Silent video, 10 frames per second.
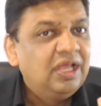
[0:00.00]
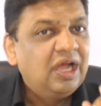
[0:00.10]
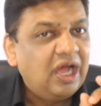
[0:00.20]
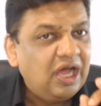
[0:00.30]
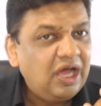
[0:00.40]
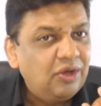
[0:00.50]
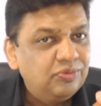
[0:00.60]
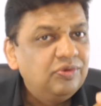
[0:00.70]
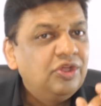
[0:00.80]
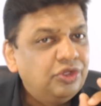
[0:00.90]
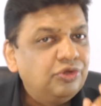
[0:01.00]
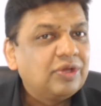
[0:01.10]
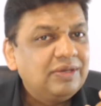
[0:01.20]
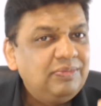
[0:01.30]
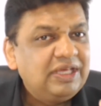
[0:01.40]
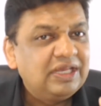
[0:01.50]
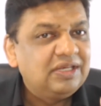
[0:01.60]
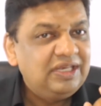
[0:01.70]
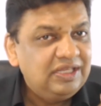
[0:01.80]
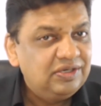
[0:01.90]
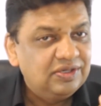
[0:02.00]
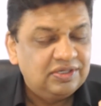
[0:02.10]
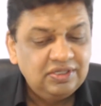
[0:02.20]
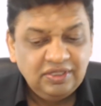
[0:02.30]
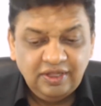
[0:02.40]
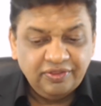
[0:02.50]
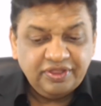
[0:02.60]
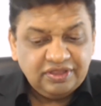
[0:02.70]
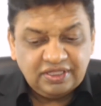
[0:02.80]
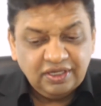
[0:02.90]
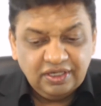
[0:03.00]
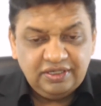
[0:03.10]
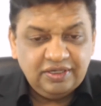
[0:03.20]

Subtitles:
how you can make it leaner. The third